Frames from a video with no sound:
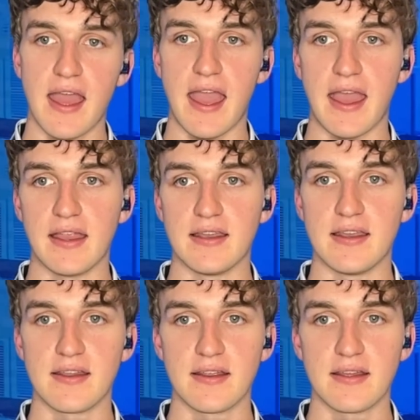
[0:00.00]

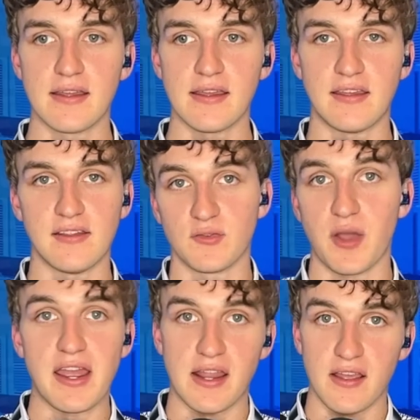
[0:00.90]
And he's
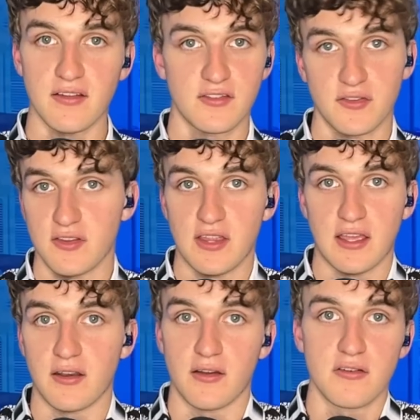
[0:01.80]
waiting so that they
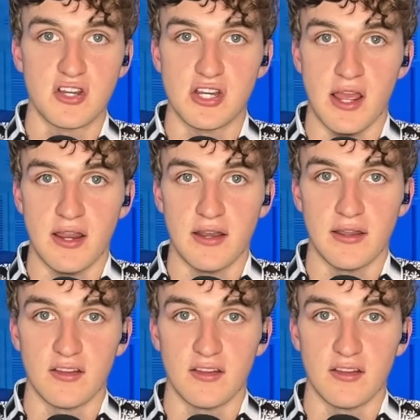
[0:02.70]
can negotiate,